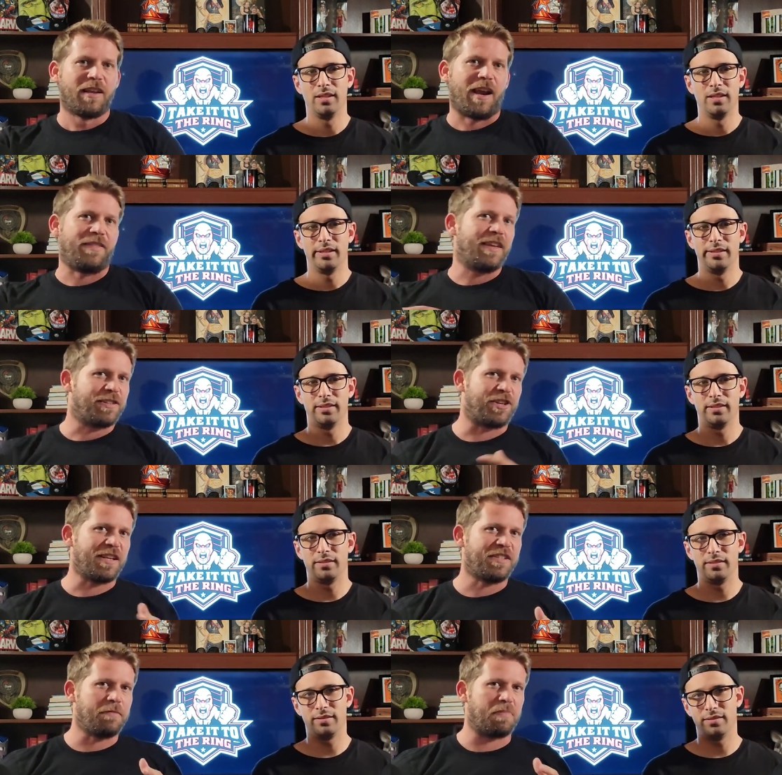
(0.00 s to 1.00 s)
Speaker 1: And then
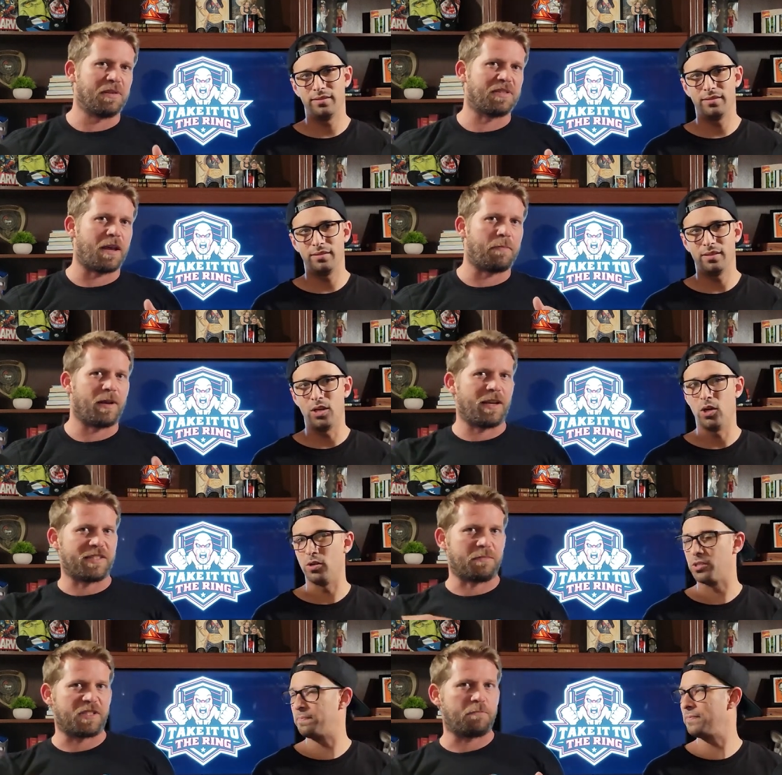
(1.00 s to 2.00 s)
Jacy builds up uh,
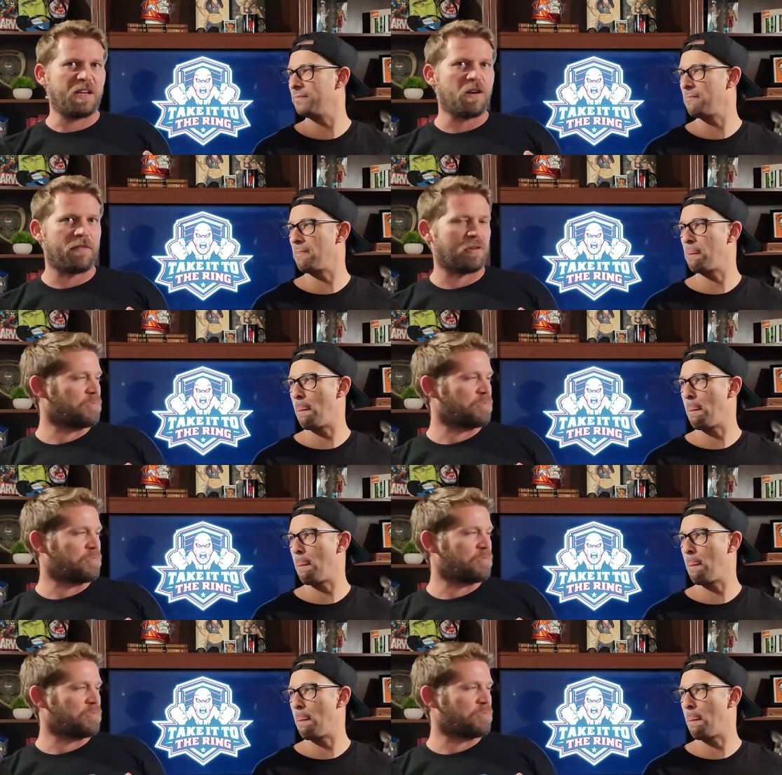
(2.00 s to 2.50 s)
oh. some speed off the